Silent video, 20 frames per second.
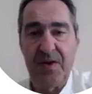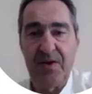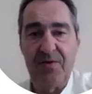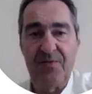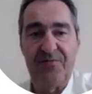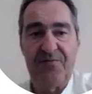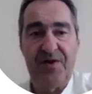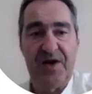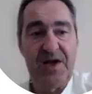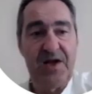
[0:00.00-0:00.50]

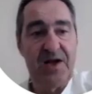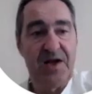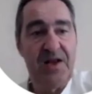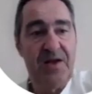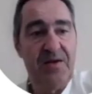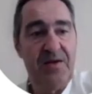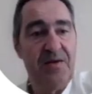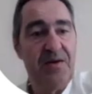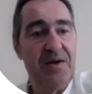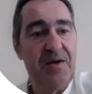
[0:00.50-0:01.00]

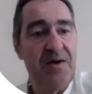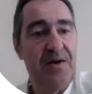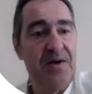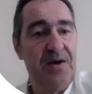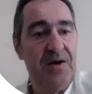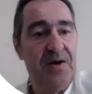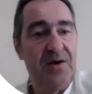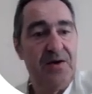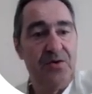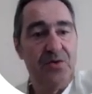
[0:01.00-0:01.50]
Finally,
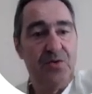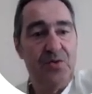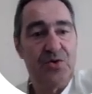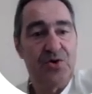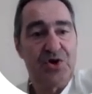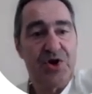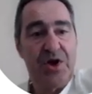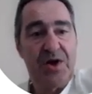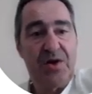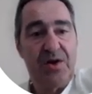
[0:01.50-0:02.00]
to
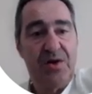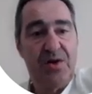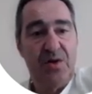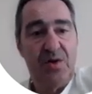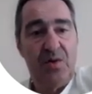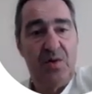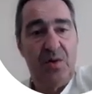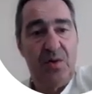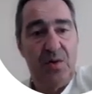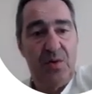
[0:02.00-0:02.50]
check
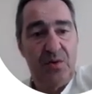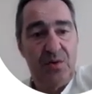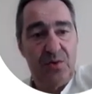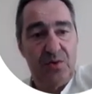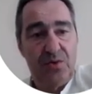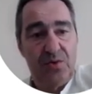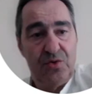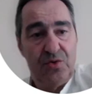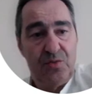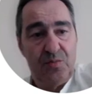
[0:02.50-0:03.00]

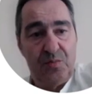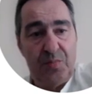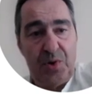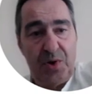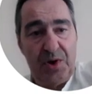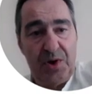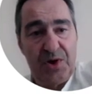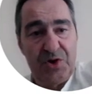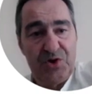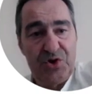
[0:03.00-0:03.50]

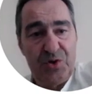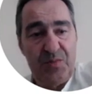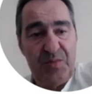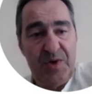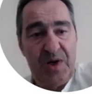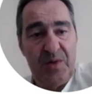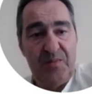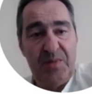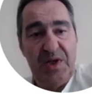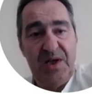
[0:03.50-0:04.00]
pollen
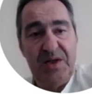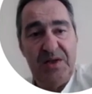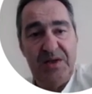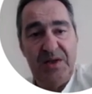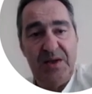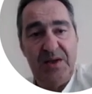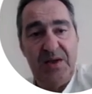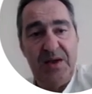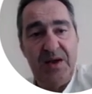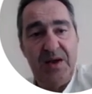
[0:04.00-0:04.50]

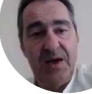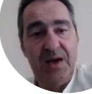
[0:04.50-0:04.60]
germinability,